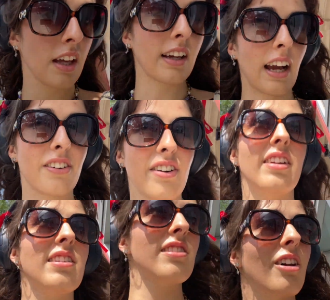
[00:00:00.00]
Katrin
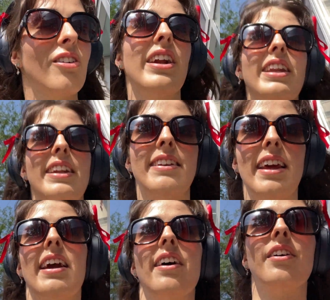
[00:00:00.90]
is already
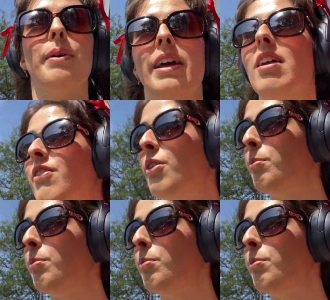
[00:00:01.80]
there waiting for